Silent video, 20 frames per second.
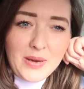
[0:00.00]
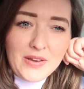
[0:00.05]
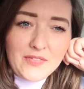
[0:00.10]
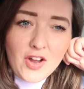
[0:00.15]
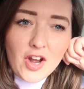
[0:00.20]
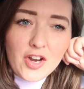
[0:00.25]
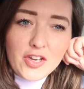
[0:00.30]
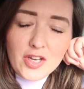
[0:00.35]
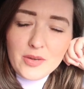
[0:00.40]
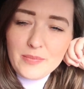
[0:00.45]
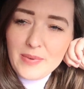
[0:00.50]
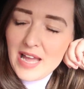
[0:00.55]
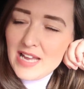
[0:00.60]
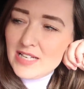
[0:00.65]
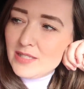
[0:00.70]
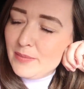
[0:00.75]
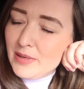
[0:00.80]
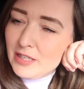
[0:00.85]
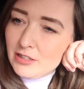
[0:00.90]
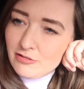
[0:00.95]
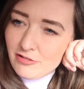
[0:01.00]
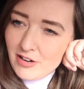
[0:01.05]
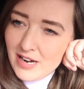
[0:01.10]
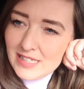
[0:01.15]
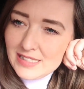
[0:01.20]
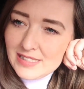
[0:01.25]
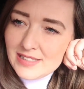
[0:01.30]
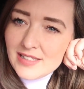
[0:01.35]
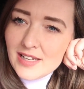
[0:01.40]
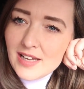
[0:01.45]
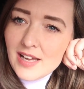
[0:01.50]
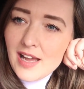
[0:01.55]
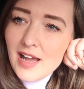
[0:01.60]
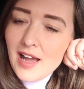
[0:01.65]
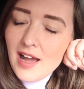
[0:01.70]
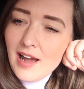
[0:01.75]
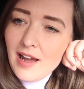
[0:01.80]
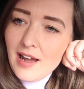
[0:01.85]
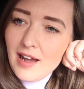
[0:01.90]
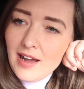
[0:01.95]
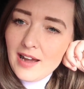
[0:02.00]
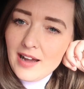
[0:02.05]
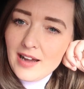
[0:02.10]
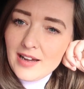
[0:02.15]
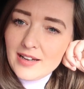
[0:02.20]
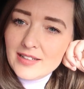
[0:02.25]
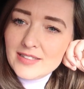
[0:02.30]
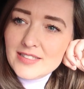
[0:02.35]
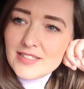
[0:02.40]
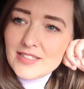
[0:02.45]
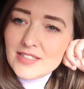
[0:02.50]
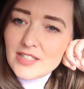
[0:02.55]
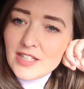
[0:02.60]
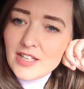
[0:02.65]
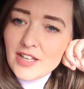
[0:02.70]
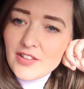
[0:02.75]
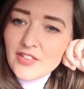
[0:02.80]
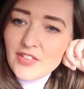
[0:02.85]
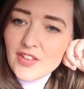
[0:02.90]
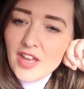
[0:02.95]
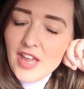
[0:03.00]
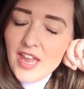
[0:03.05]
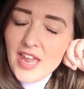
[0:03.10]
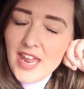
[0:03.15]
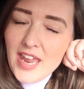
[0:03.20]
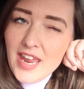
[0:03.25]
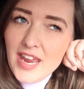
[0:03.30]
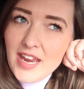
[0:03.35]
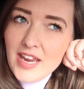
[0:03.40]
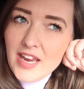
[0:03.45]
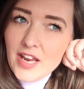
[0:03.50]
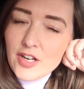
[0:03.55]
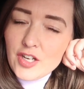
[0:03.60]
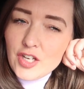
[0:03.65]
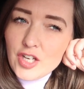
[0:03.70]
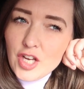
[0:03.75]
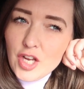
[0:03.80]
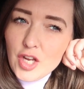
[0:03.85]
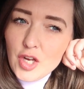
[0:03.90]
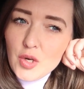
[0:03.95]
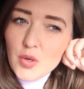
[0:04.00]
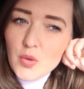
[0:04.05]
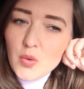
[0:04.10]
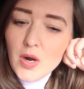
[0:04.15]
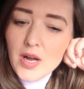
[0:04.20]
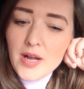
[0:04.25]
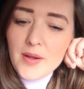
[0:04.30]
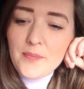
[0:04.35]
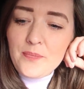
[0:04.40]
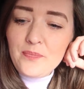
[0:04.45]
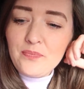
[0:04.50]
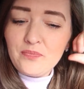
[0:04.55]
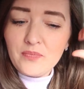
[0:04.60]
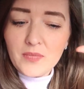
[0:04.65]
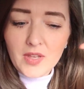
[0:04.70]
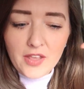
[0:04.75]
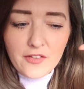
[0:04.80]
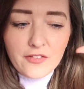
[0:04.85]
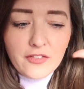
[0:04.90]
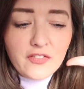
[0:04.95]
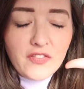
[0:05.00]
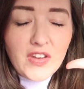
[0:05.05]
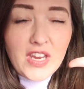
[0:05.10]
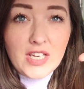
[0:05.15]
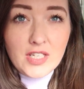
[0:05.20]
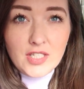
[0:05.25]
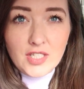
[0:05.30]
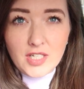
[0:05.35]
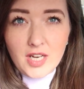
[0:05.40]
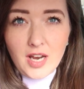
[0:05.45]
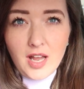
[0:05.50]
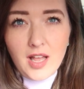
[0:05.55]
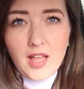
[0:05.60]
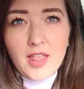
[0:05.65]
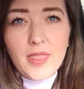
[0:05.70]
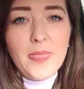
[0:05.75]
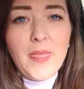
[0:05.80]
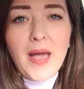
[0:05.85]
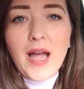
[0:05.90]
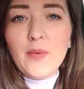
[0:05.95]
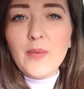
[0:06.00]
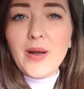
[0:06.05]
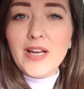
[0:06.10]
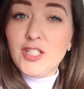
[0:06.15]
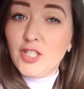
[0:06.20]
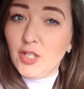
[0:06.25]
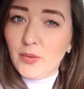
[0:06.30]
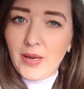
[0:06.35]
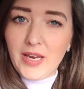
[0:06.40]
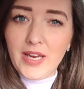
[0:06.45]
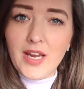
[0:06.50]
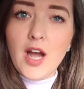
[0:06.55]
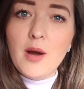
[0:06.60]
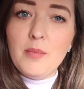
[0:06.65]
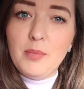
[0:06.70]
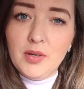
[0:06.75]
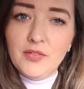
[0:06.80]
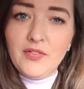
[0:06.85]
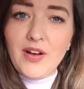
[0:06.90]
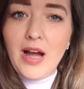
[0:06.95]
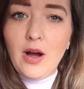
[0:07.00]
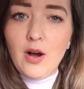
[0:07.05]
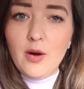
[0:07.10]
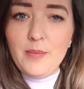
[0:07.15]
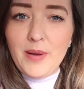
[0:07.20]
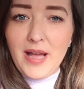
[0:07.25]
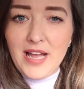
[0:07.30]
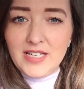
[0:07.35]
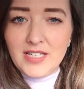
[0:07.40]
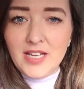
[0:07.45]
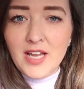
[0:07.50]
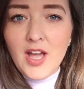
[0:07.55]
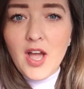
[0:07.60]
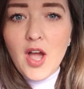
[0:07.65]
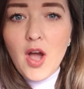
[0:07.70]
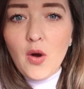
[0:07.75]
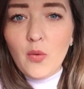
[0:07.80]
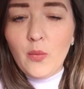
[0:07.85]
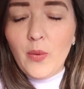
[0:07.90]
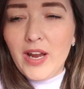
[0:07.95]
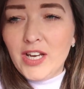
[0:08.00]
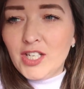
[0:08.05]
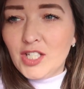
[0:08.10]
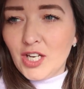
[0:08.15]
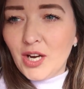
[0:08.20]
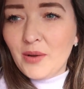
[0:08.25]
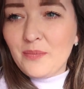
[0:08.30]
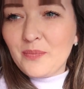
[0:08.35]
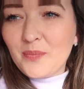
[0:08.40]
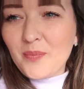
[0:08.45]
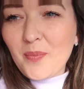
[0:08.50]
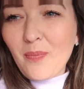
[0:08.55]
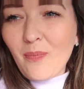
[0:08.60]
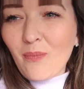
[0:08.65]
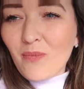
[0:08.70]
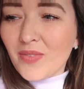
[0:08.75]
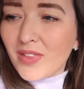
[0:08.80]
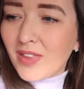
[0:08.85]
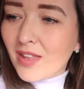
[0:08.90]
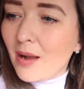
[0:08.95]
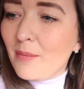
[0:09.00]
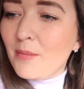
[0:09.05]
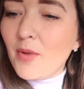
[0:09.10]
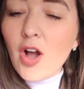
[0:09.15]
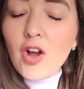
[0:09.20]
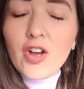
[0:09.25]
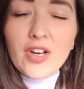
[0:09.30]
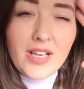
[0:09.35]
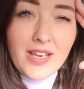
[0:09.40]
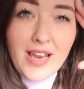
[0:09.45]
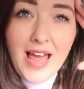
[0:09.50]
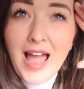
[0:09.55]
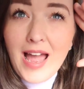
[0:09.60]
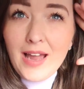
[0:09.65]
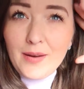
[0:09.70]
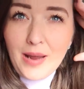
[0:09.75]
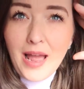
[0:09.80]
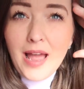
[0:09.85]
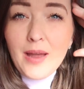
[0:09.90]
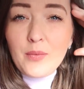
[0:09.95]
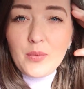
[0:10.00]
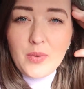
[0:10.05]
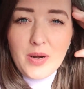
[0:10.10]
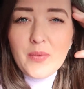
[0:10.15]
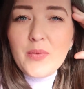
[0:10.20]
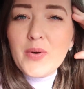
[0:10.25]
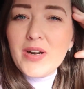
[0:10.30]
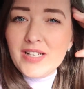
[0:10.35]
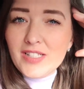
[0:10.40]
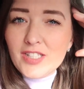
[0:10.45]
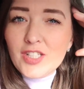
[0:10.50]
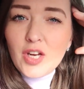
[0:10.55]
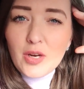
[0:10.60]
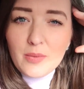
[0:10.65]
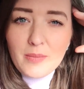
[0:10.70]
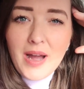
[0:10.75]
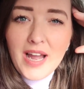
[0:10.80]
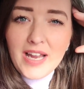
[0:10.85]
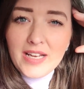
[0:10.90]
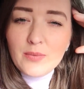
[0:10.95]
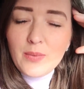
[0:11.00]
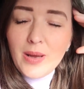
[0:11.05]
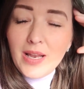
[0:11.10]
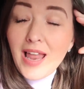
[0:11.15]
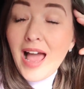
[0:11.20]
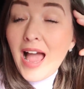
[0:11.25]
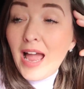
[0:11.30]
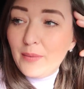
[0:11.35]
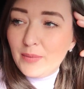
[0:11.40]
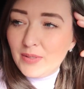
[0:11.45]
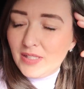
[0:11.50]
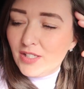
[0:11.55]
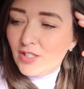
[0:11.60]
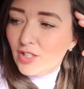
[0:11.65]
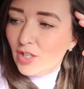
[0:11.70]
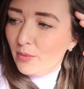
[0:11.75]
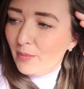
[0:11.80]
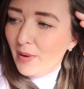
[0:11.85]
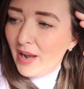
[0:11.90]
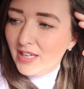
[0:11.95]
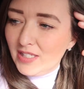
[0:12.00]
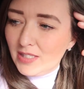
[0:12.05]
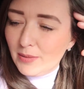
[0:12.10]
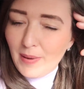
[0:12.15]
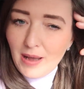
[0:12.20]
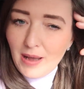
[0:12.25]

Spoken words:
We've got a new bed, me and Chris, and a new feature that we're doing above our bed, which I'm not gonna lie, I was in two minds